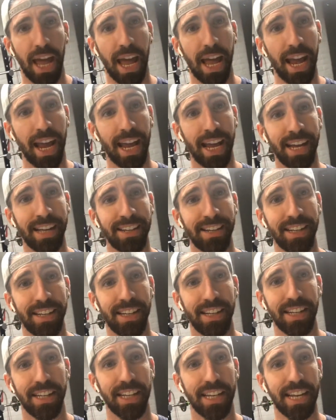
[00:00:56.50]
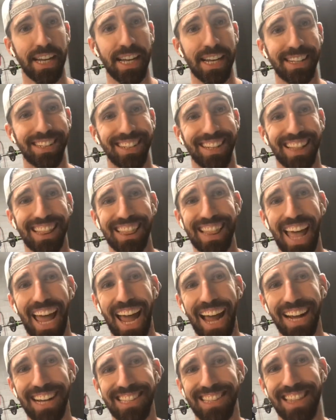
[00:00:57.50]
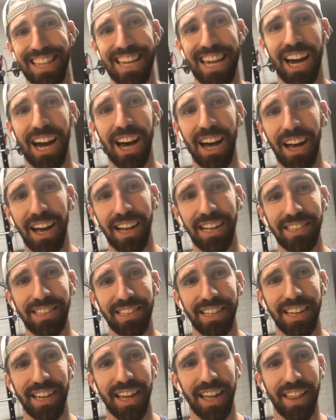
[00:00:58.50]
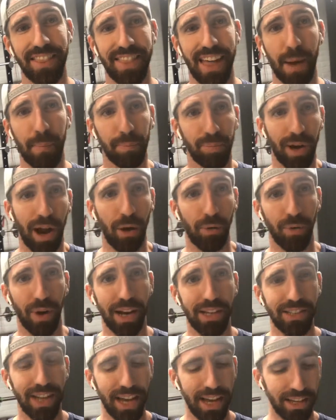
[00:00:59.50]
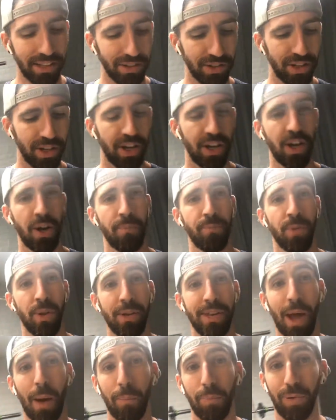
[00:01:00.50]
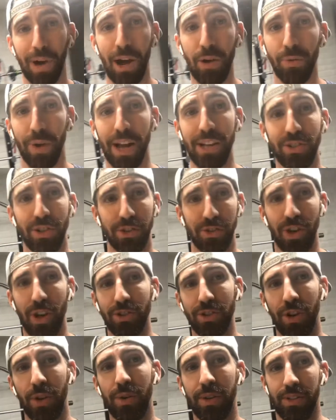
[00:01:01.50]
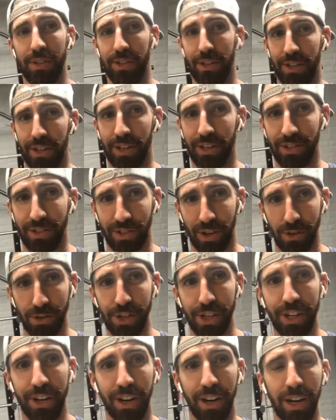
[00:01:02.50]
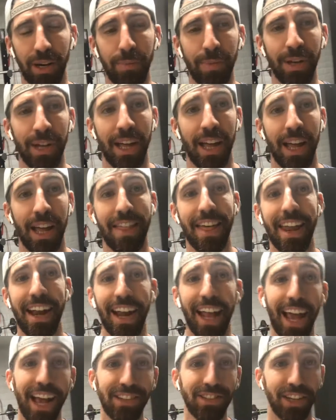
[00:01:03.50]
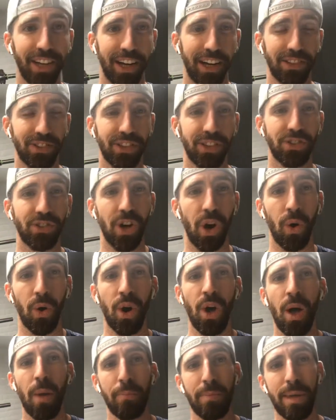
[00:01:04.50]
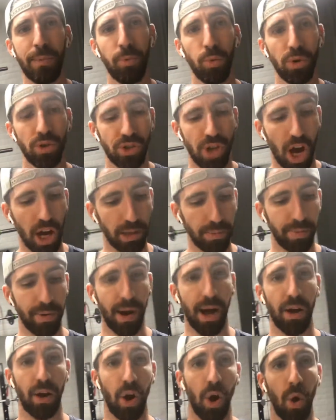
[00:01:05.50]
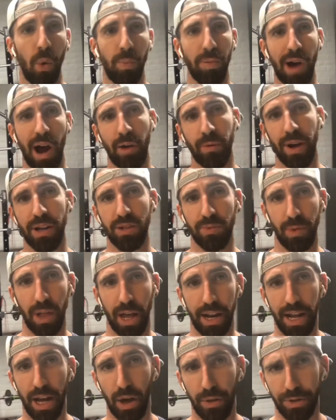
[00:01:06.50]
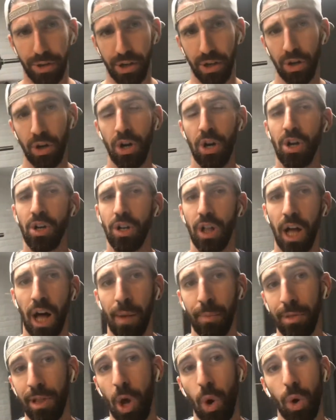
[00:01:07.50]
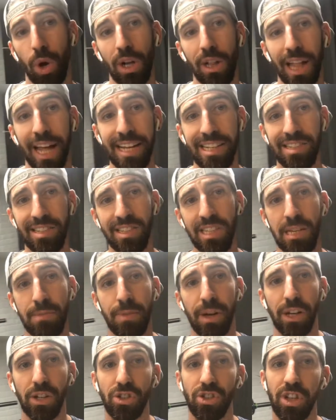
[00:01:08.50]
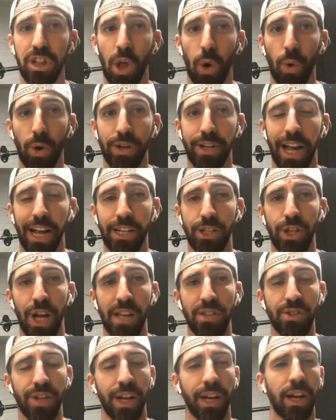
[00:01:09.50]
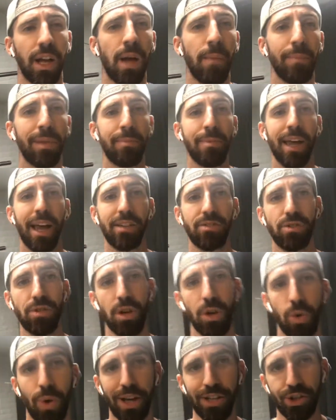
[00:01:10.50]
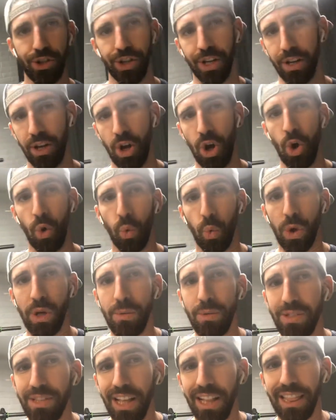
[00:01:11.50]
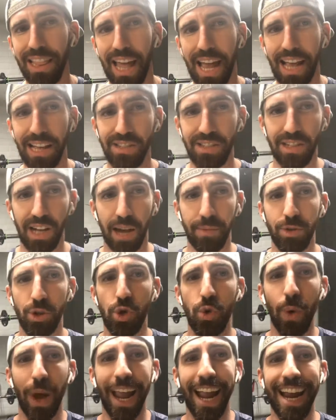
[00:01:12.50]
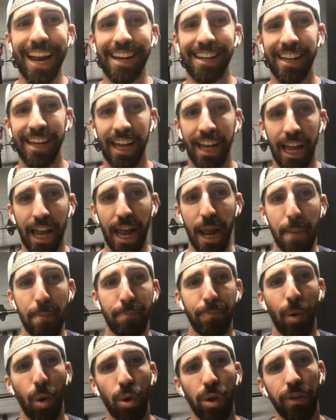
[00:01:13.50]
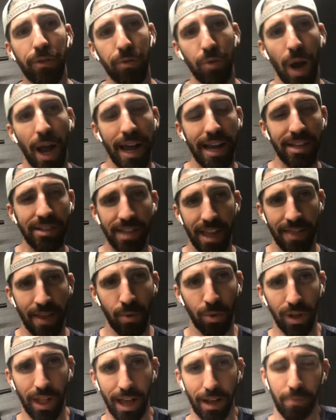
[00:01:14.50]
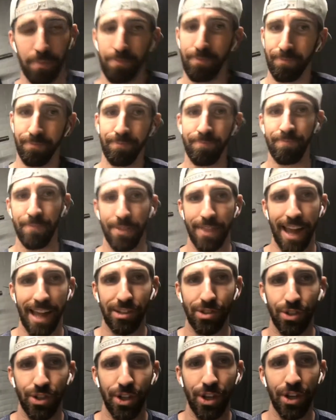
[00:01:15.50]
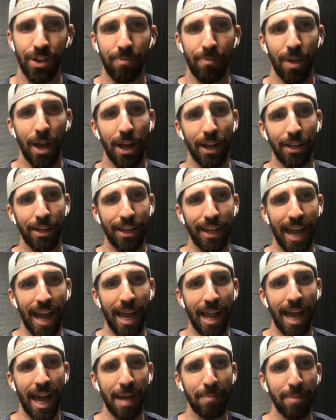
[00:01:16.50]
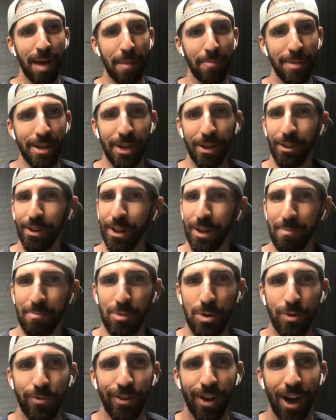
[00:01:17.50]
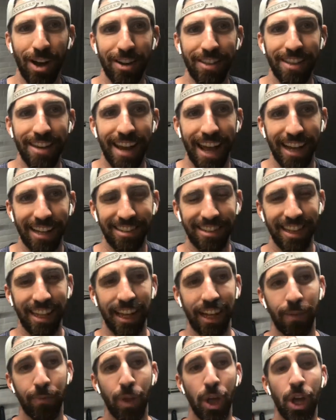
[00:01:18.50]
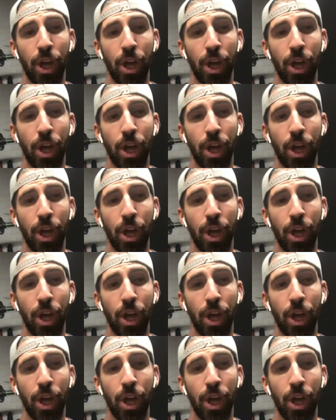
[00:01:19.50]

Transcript: and it lacks the husk that brown rice has. Now brown rice is also a starchy carb and it has a husk. So people will talk about, oh, brown rice is a lot healthier, um, lower glycemic, slower digesting. But let me ask you a question. When was the last time you ate a bowl of rice and then we're like, mm, that's good, got, had my meal, moving on to the next thing